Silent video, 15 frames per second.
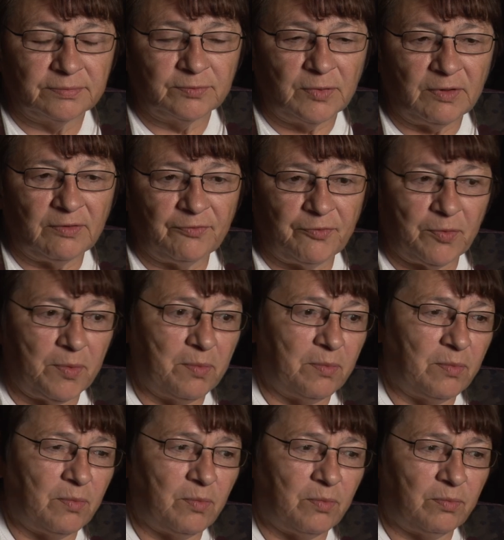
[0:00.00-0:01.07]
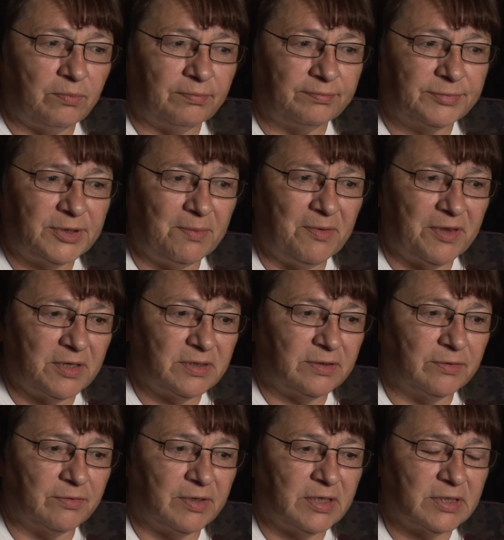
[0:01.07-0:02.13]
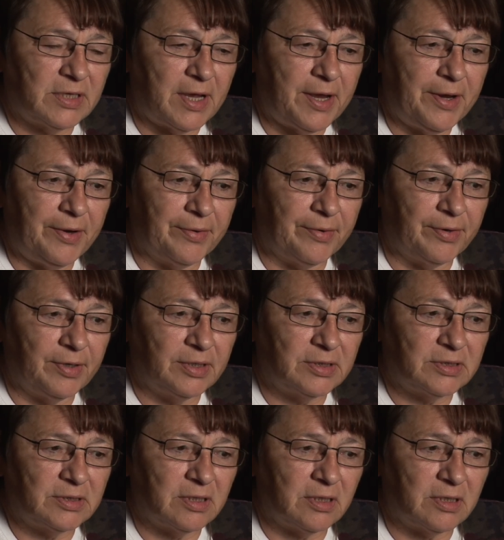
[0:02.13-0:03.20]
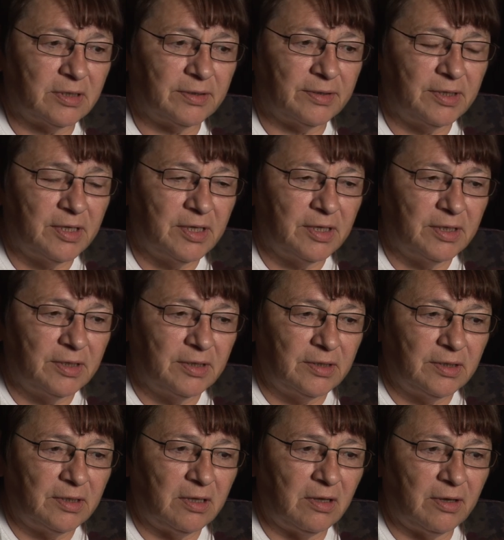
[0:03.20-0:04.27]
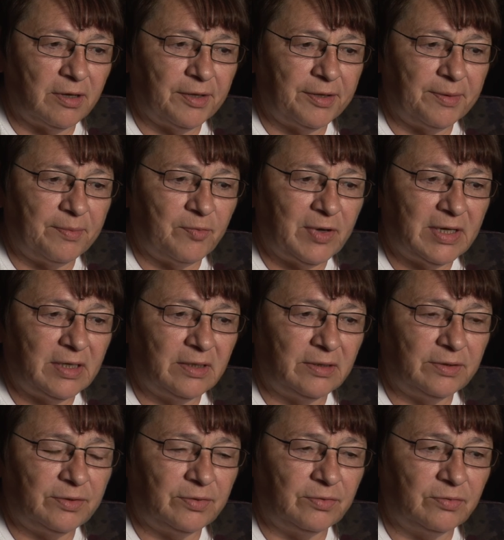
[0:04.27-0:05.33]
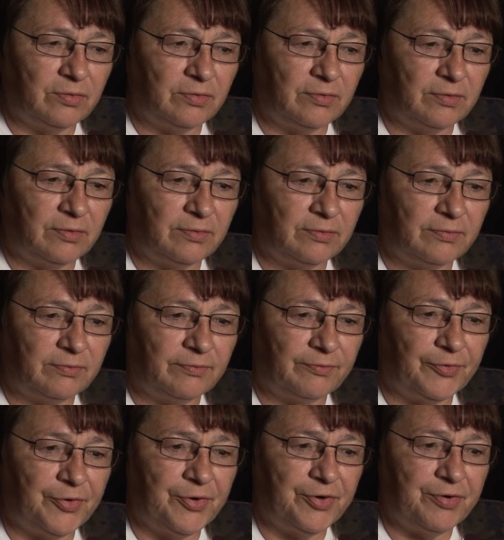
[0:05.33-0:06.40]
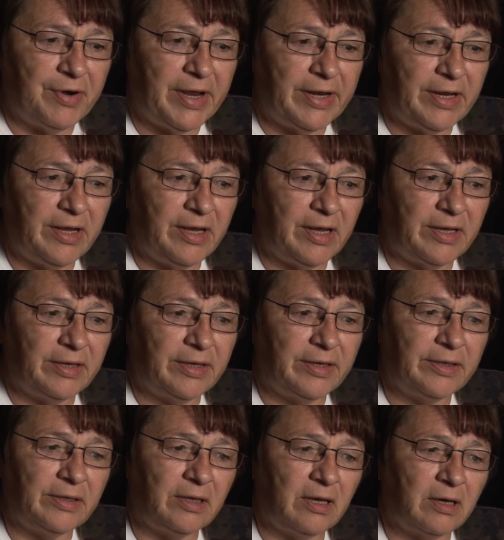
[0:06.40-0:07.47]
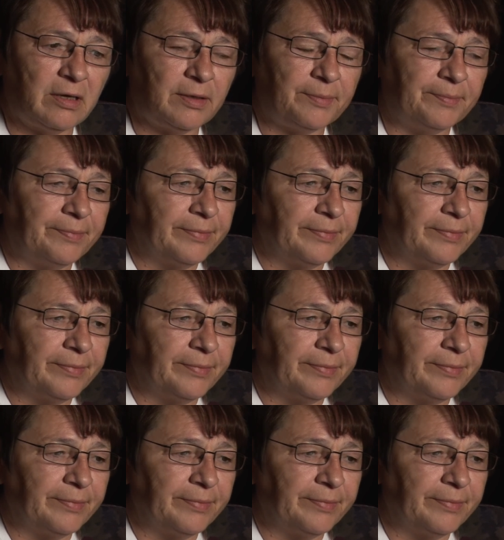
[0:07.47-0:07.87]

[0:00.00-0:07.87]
Well, from some of the stories I heard is uh, a lot of them went into fur trading and then uh,